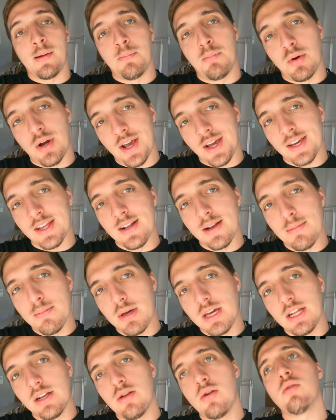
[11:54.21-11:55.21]
A break in the
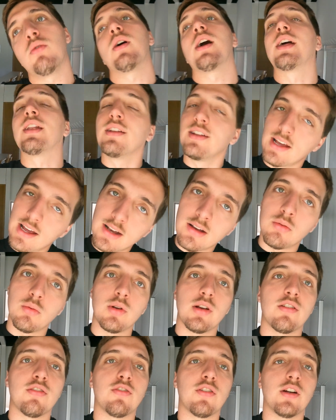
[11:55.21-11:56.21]
middle and then
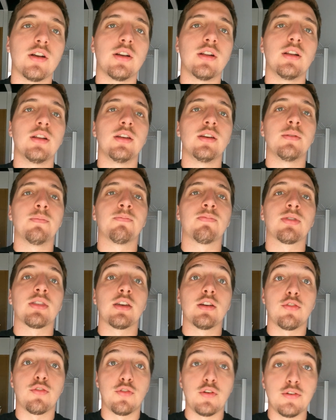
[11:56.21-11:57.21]
we are finally
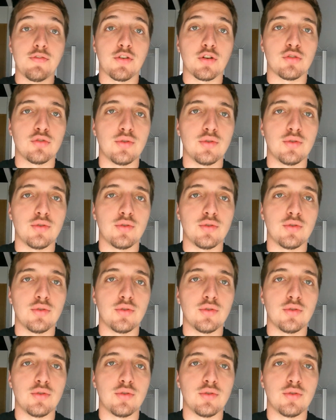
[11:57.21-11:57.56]
free for